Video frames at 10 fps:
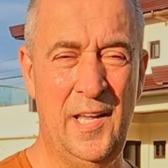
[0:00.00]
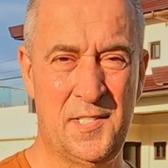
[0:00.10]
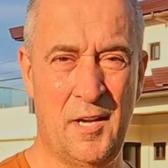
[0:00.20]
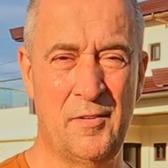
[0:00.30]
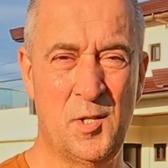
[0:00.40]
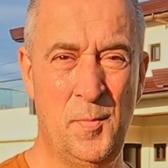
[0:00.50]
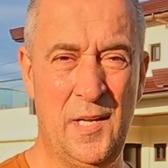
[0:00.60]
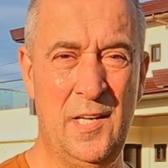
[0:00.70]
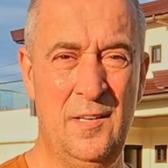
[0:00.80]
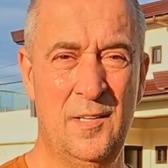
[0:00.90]
is going to
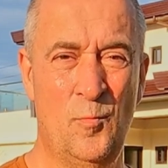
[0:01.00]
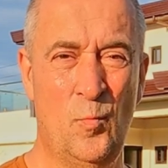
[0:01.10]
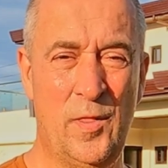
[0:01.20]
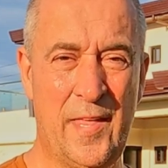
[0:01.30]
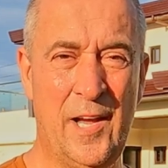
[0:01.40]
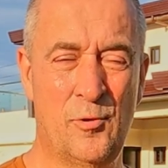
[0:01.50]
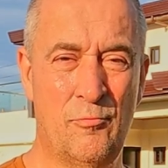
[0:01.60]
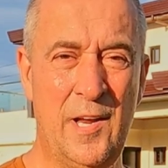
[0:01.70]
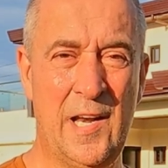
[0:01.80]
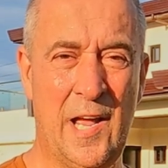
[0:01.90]
be with that
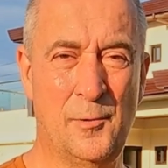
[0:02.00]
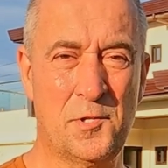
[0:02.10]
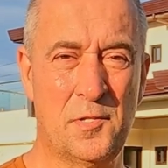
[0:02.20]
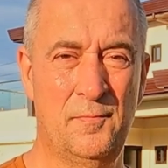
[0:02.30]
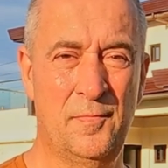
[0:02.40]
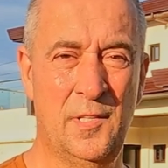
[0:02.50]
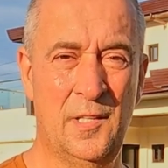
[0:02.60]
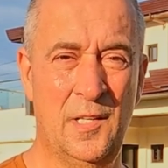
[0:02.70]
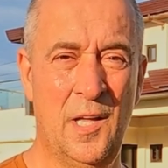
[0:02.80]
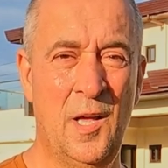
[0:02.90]
greenhouse.
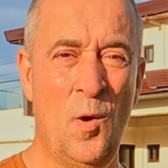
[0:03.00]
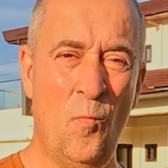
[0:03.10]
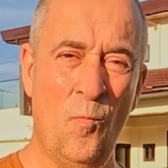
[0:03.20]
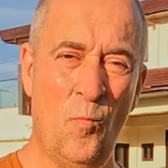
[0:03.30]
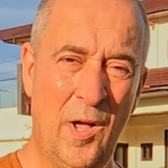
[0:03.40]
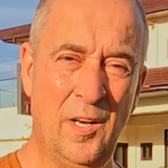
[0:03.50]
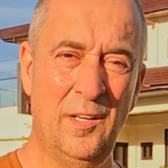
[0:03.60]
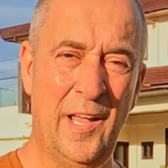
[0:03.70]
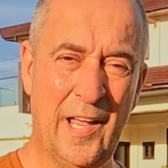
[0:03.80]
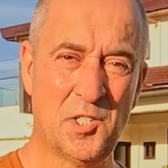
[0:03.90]
Well,
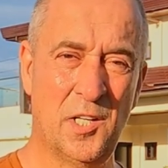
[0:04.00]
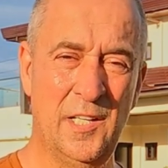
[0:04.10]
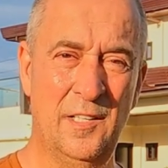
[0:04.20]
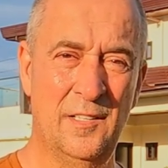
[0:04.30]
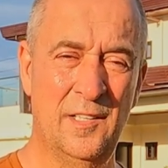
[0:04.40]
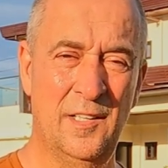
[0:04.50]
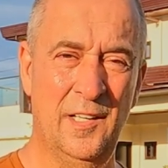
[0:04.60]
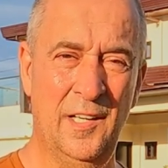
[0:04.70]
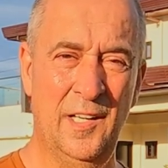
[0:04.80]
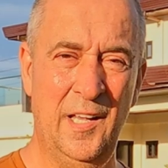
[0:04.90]
actually,
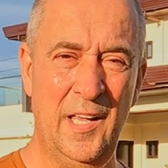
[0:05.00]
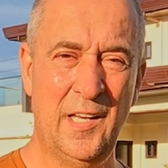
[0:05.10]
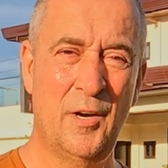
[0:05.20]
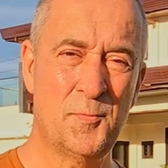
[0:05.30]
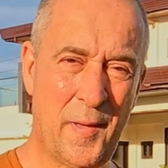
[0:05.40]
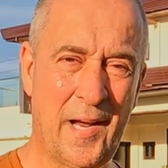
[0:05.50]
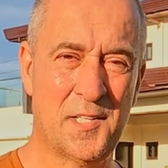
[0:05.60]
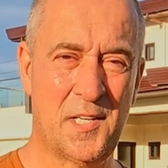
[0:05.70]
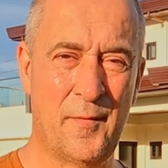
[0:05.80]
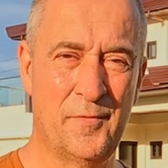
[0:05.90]
it goes back
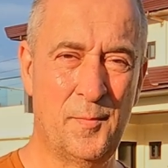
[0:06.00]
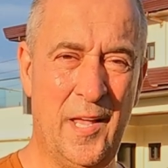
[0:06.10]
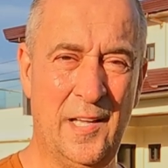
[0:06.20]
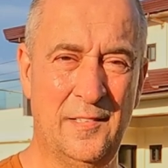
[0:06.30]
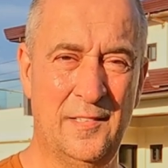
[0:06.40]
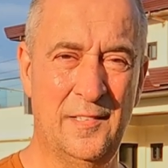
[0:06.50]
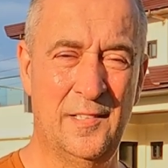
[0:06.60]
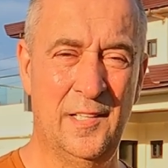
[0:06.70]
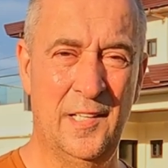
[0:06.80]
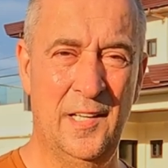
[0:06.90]
a step from that.
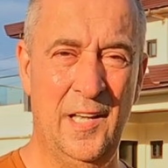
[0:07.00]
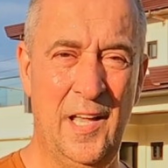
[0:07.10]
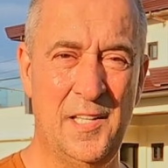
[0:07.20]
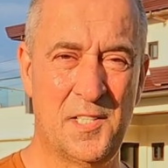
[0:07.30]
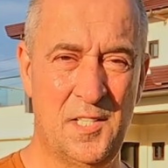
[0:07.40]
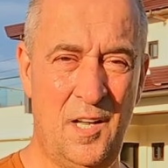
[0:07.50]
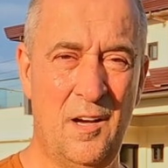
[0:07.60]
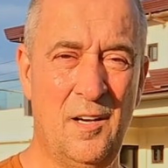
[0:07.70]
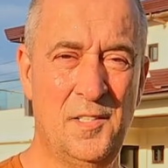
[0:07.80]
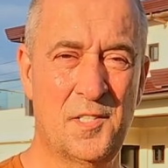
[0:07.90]
It
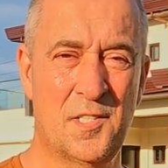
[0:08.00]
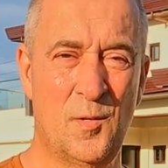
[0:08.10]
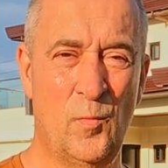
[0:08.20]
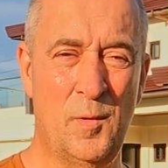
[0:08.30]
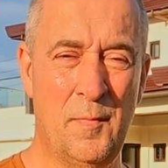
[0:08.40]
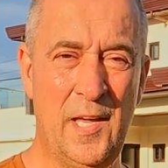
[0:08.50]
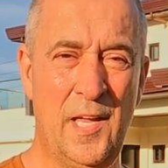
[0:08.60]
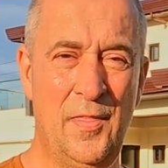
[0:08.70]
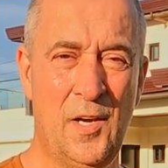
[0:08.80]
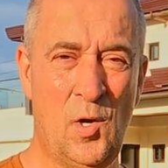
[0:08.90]
starts with
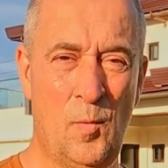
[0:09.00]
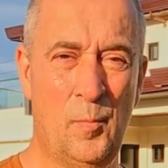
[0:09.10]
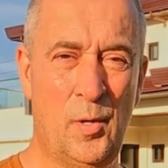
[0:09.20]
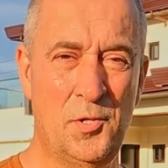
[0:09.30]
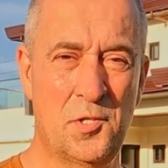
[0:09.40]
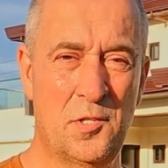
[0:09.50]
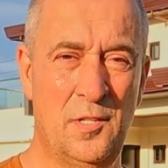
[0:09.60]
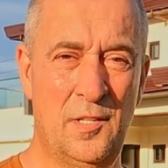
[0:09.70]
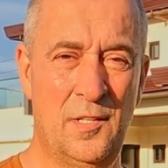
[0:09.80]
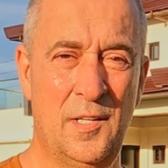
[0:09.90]
making the compost
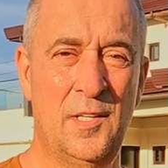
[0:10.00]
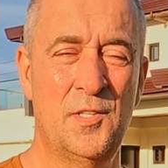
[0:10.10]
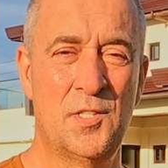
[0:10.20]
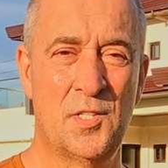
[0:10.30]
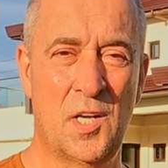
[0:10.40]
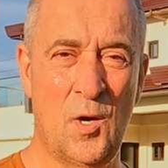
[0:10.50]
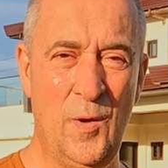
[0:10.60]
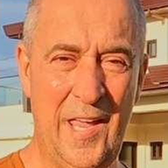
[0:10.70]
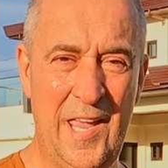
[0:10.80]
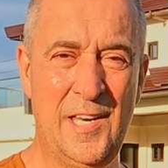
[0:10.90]
to go
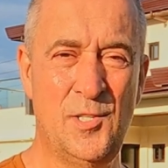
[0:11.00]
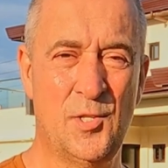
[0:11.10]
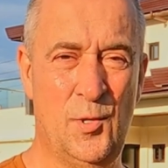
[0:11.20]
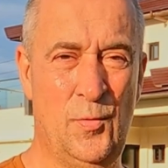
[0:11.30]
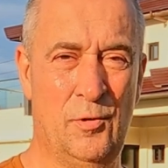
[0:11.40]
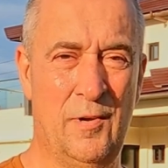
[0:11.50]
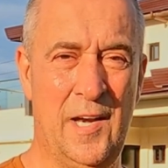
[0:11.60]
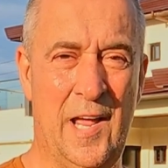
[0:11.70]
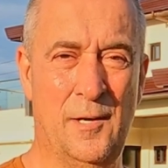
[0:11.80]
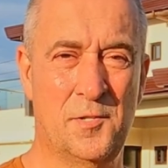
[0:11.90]
into the
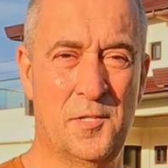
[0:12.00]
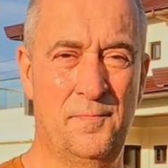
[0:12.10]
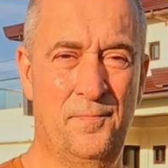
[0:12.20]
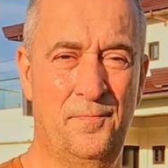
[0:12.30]
greenhouse.